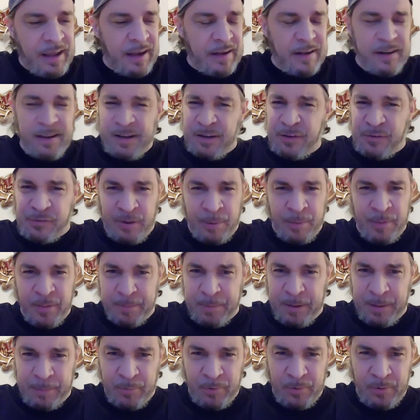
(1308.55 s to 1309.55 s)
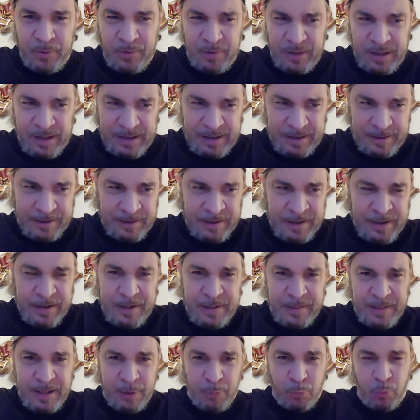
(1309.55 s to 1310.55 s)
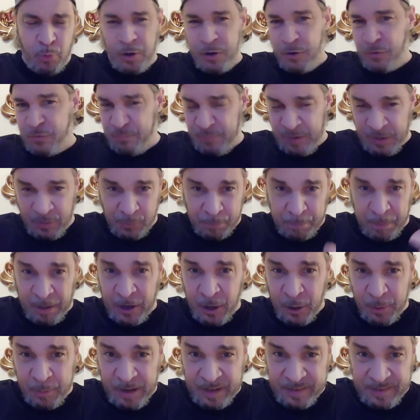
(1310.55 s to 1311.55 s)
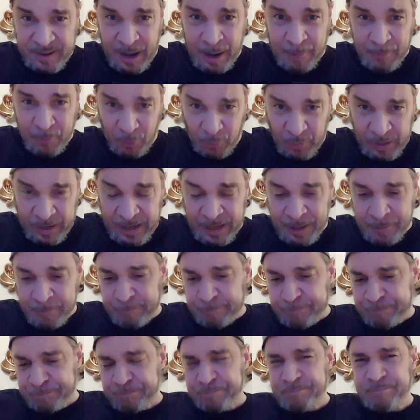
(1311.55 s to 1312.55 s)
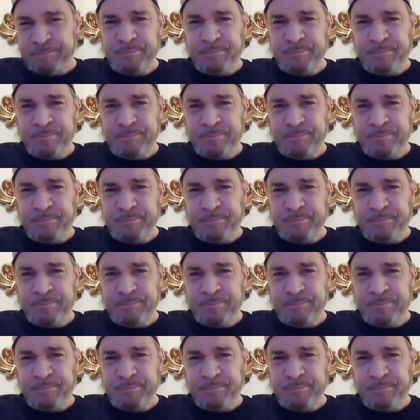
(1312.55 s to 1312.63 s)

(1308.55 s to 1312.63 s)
And some of the people that were inspired by Tom Green,